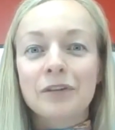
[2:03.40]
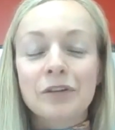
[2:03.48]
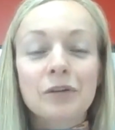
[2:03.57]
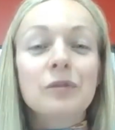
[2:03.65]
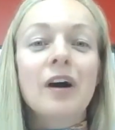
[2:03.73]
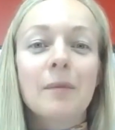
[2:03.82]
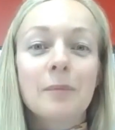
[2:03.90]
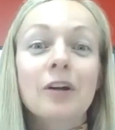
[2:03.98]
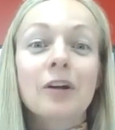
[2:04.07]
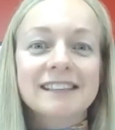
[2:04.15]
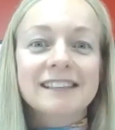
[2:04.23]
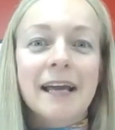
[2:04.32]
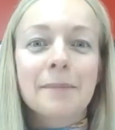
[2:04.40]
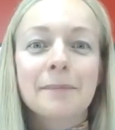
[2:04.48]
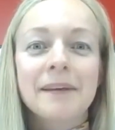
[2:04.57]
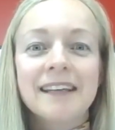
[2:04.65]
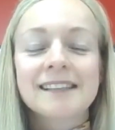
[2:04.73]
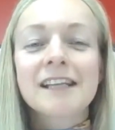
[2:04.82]
new products
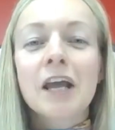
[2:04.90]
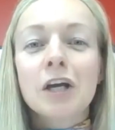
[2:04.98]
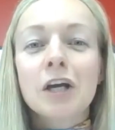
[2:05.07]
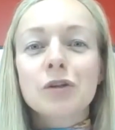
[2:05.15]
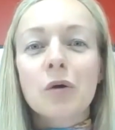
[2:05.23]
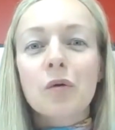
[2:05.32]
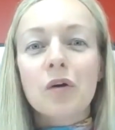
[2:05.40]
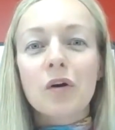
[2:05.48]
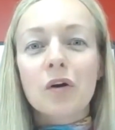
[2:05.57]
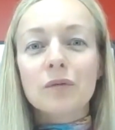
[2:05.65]
IPs. So